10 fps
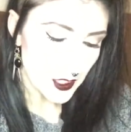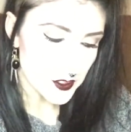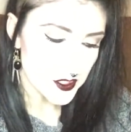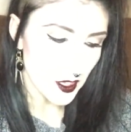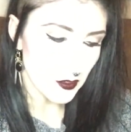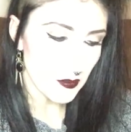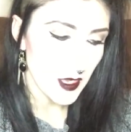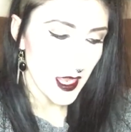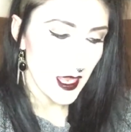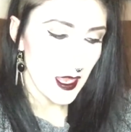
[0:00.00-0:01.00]
So
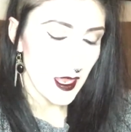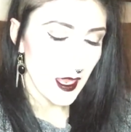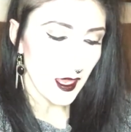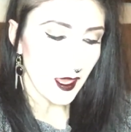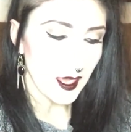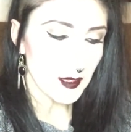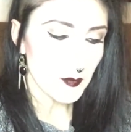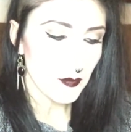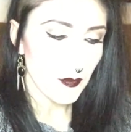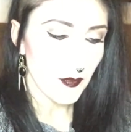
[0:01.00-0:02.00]

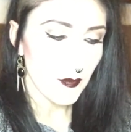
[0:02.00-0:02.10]
um,